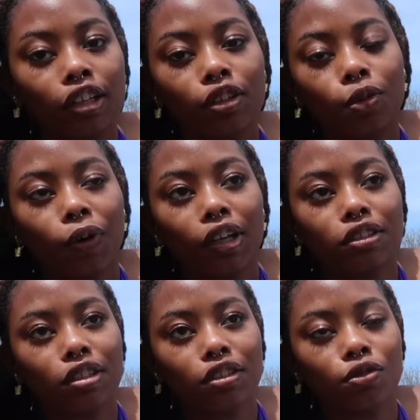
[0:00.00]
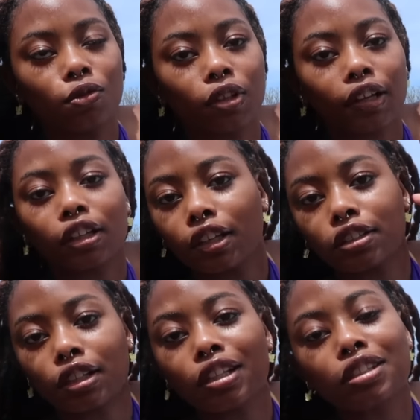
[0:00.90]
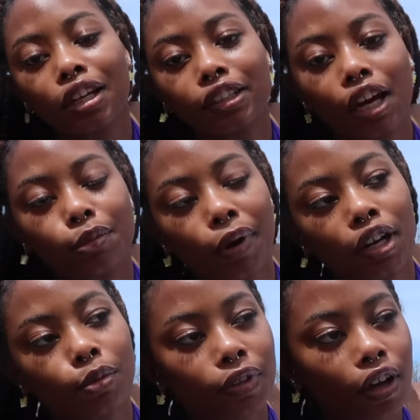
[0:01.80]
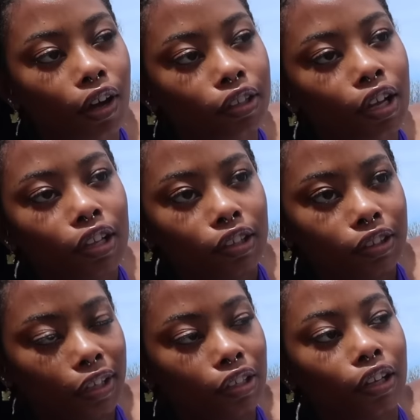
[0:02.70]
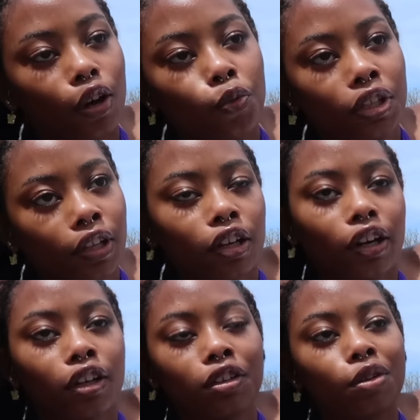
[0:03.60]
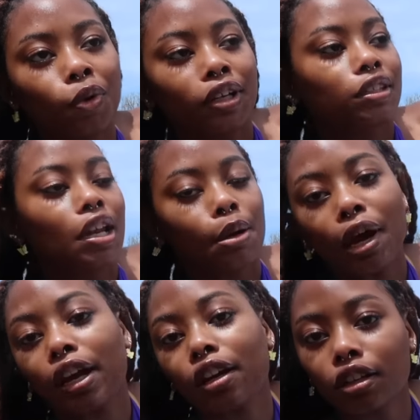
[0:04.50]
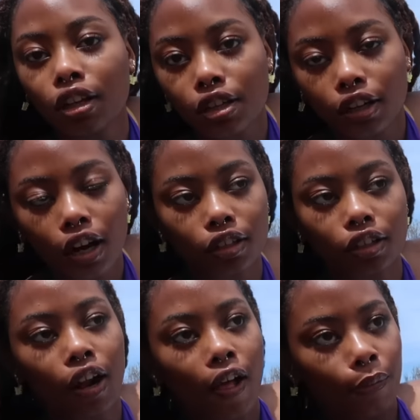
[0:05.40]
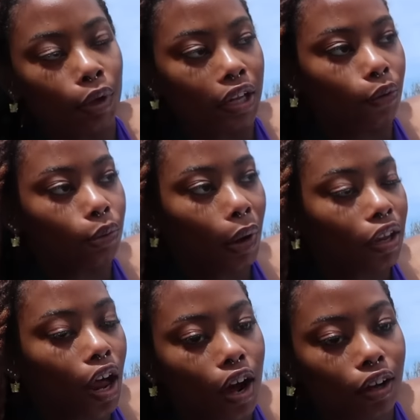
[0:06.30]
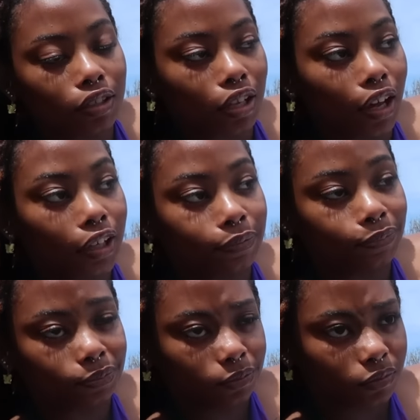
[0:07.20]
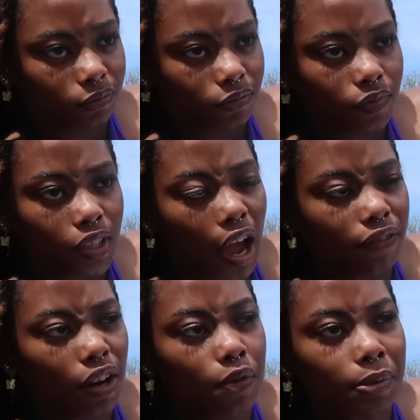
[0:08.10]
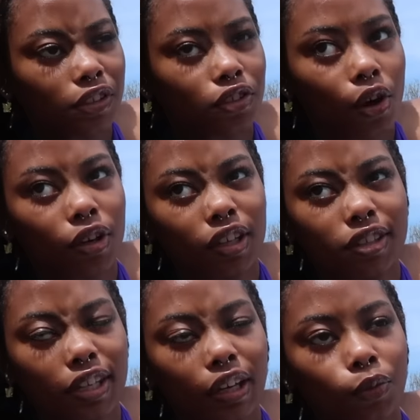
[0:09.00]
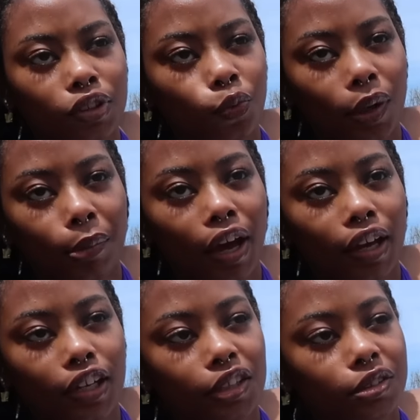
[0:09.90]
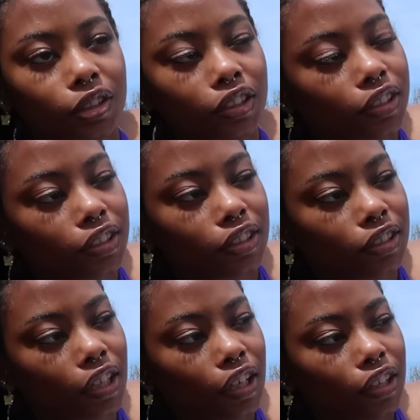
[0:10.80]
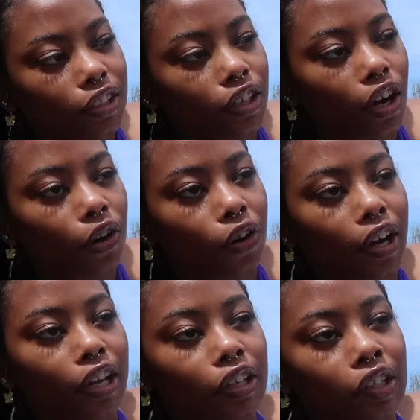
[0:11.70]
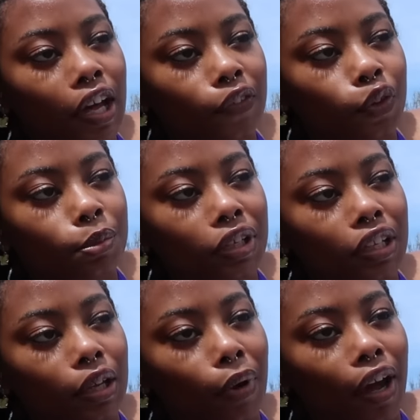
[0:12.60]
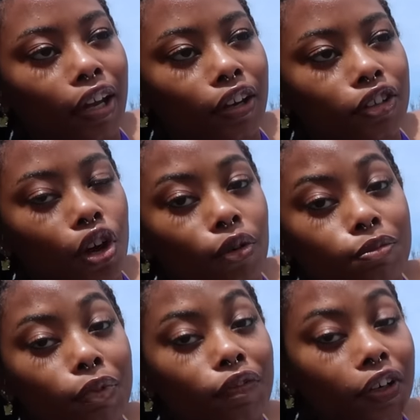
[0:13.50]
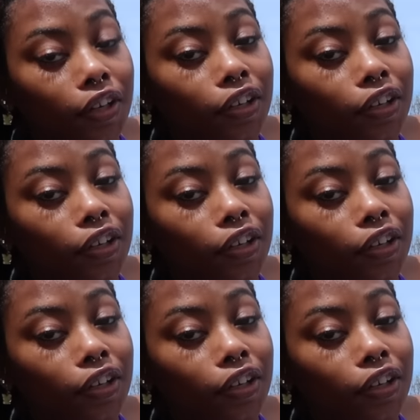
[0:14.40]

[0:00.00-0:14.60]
the church, but I just knew like it just wouldn't make sense for there to be anything wrong. Like, I felt like as long as it was love and as long as it was consensual, like, what's the problem? You know, I never had it, probably because my ass was queer. When it